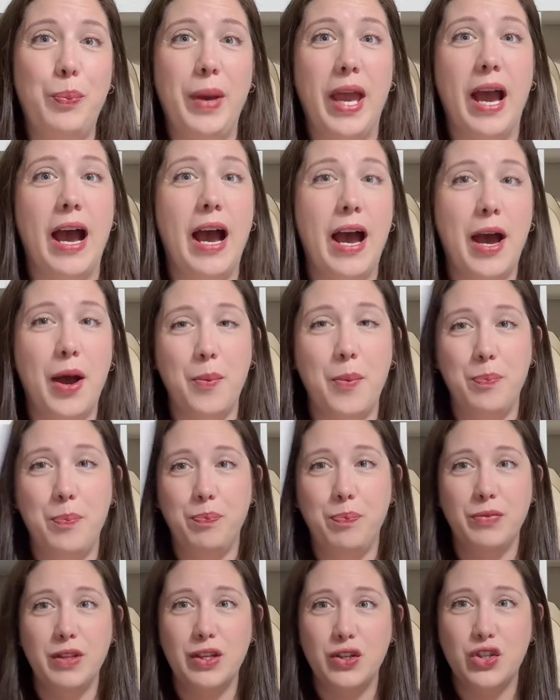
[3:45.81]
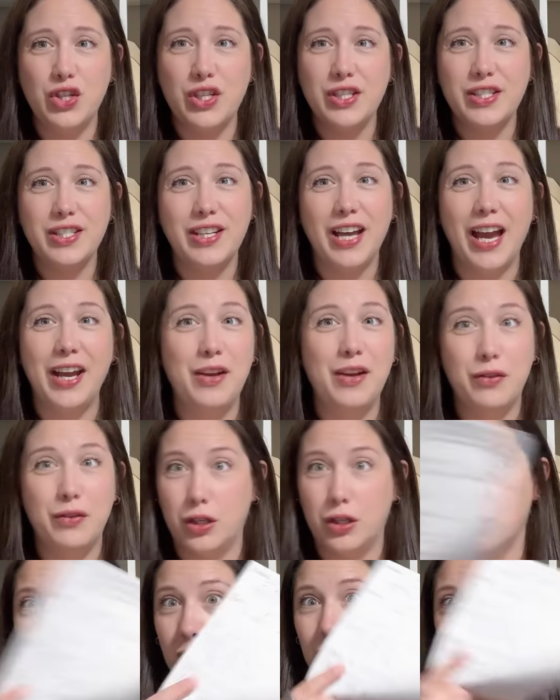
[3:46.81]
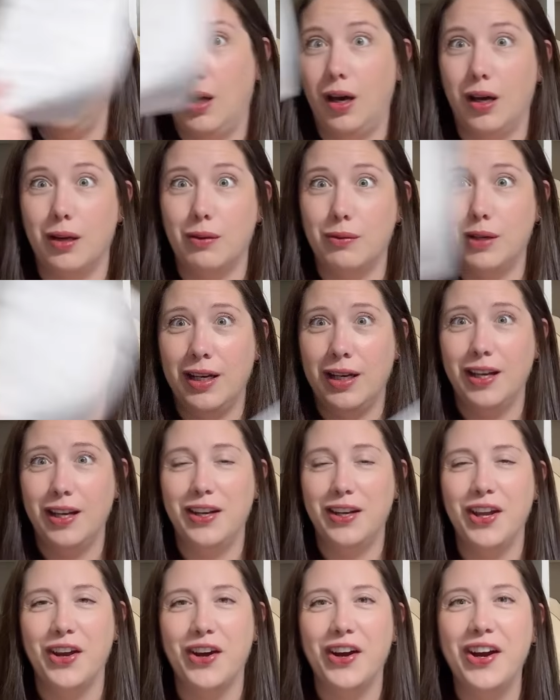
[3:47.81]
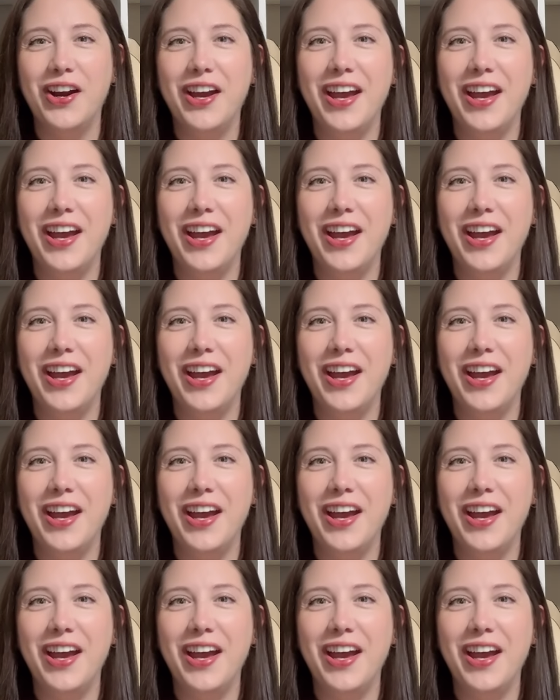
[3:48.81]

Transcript: um, just kind of, there's a lot of writing in here,